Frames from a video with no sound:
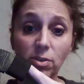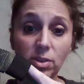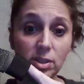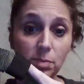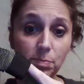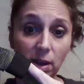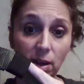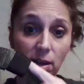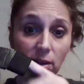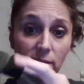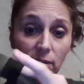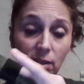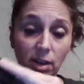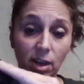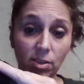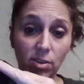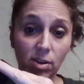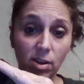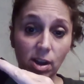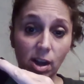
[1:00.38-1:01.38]
this belt in
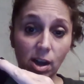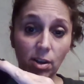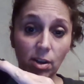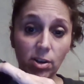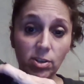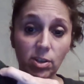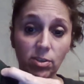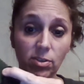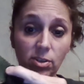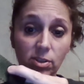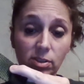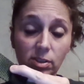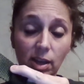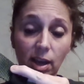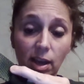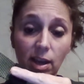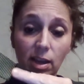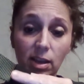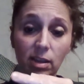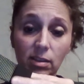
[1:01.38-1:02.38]
other colors on their
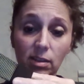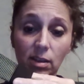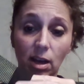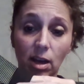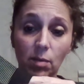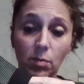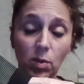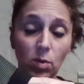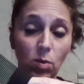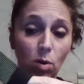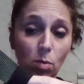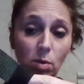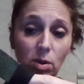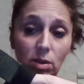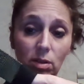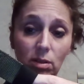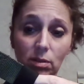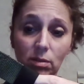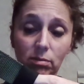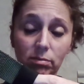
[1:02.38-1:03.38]
site. Um, the
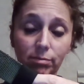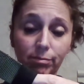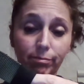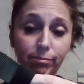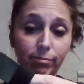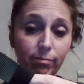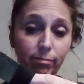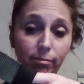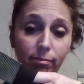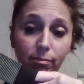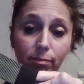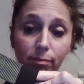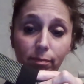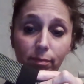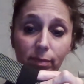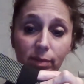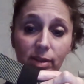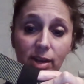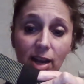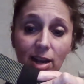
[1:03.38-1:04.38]
normal
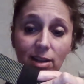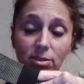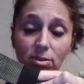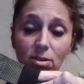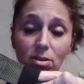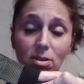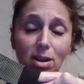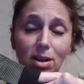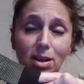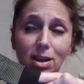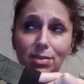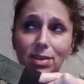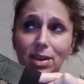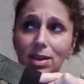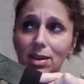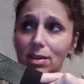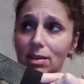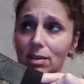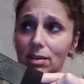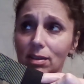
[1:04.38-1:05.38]
tactical color, I
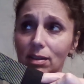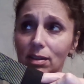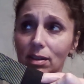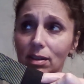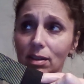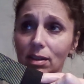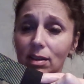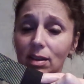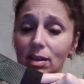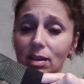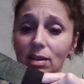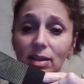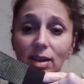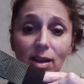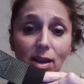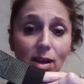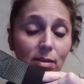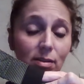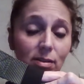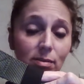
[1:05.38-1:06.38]
think, uh, like
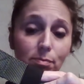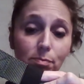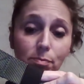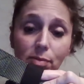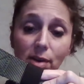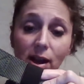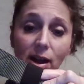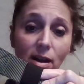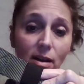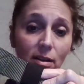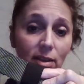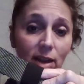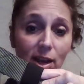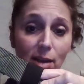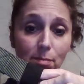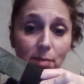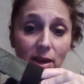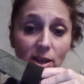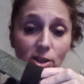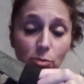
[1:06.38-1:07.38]
a brown, like a
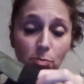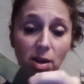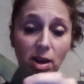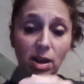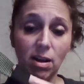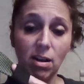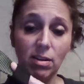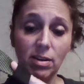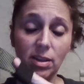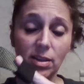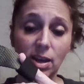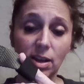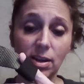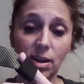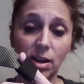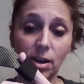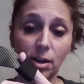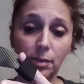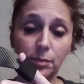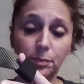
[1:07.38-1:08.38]
beige brown, and then
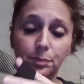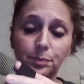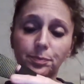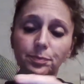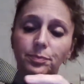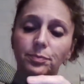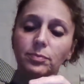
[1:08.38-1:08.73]
um,